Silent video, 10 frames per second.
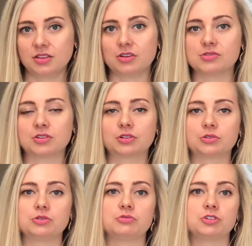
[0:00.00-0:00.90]
Those
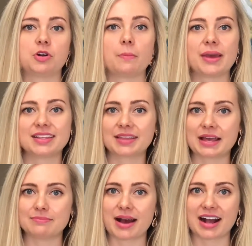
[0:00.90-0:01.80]
include,
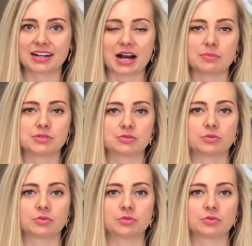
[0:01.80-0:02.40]
mainline backups,